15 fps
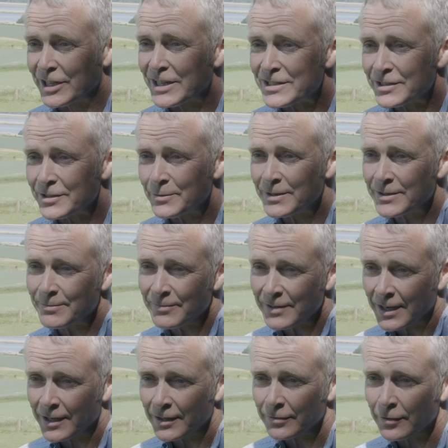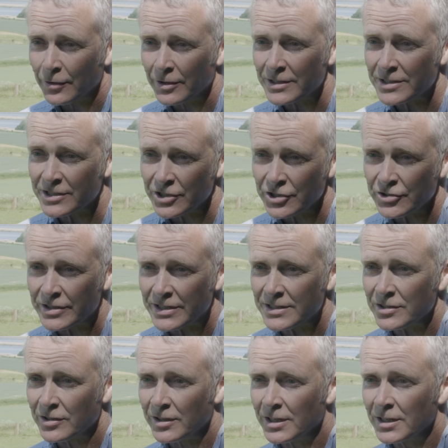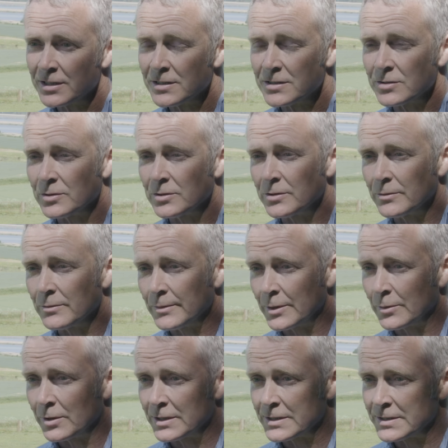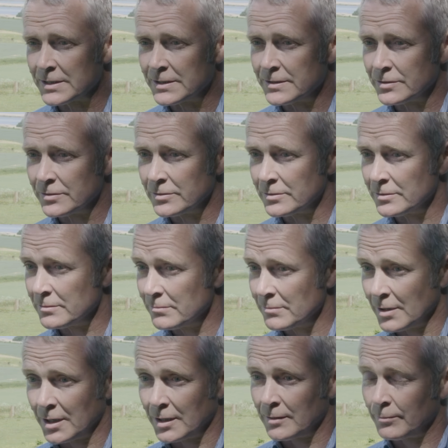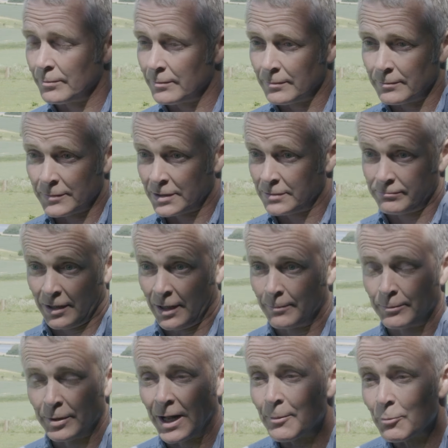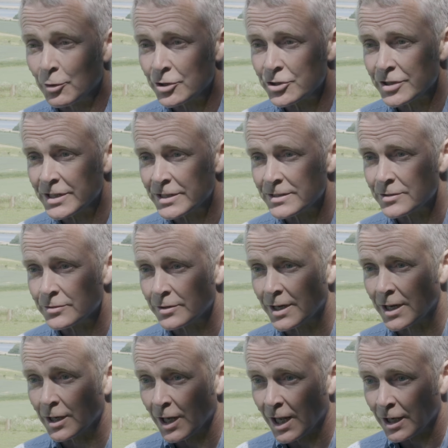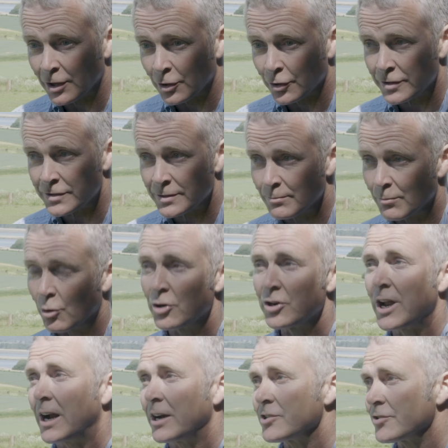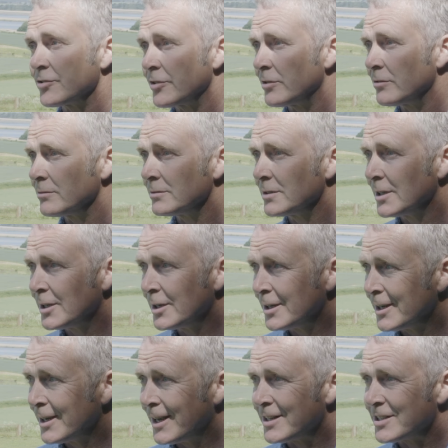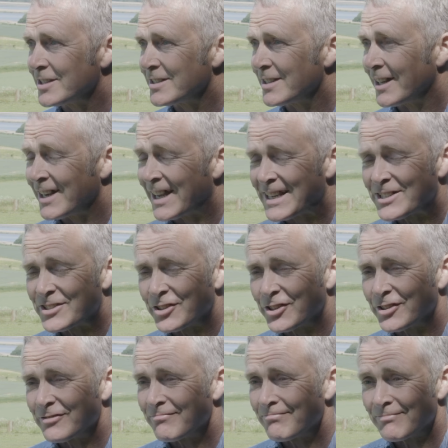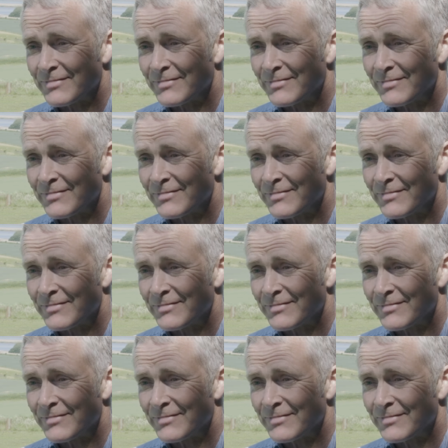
nicer with forest and trees on it, so we wanted to plant more trees so it looked more natural, just a nicer